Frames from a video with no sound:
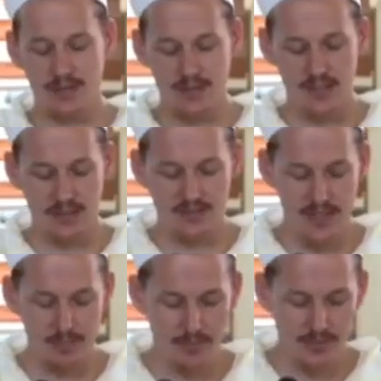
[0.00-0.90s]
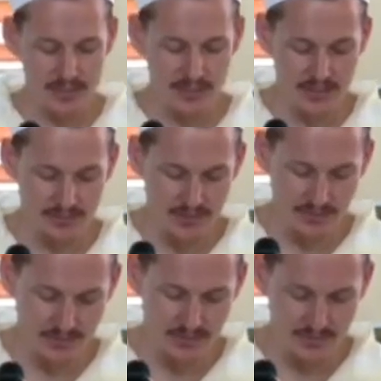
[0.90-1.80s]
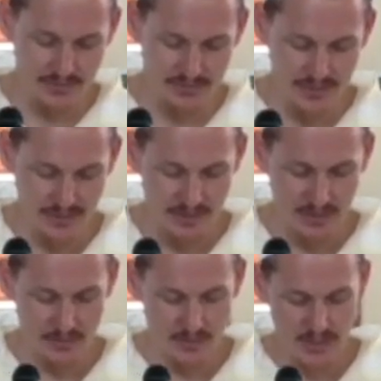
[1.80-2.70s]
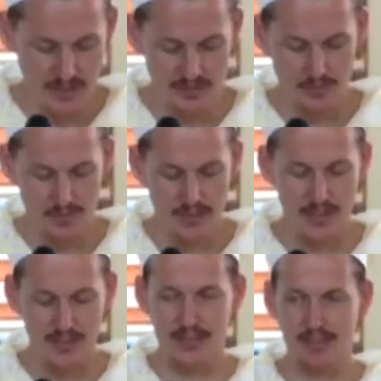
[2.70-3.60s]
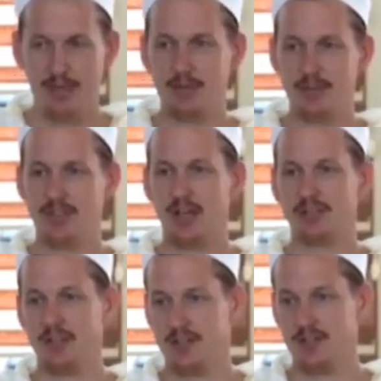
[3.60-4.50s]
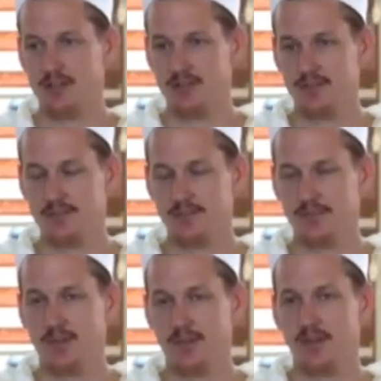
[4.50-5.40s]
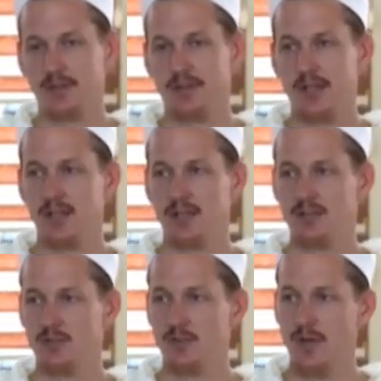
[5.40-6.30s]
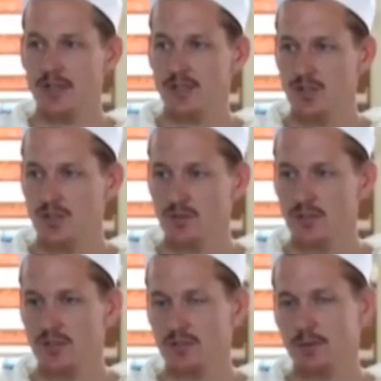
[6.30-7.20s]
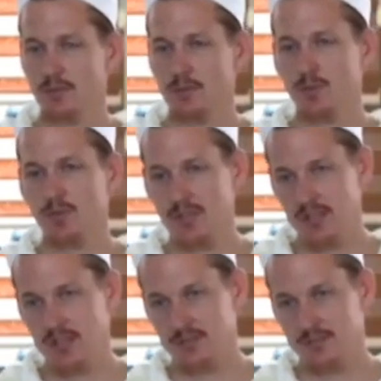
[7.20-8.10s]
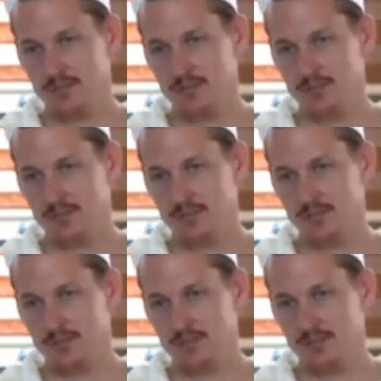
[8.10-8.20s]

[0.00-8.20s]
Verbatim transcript: And the example that he gives us is that if you take someone like Imam al-Shafi'i, that his greatest student, Imam al-Muzani,